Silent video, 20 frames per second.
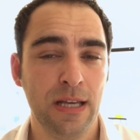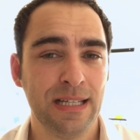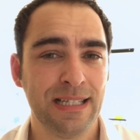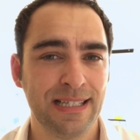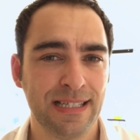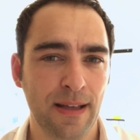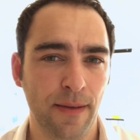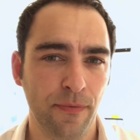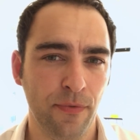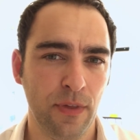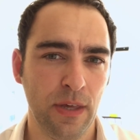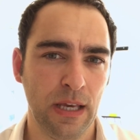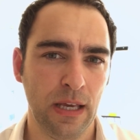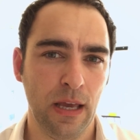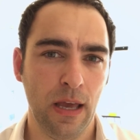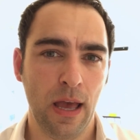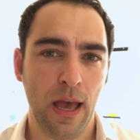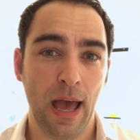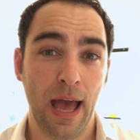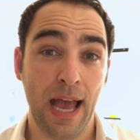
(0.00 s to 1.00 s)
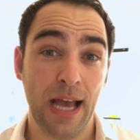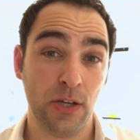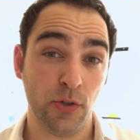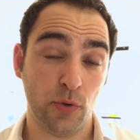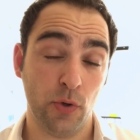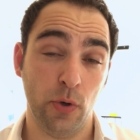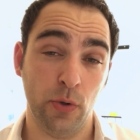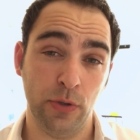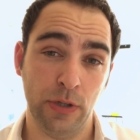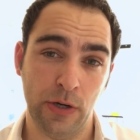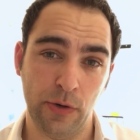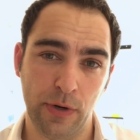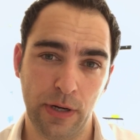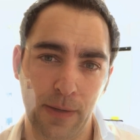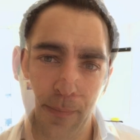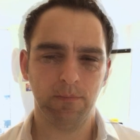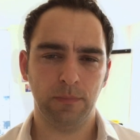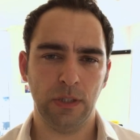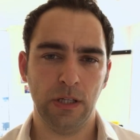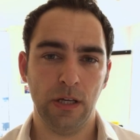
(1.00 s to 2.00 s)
something extraordinary.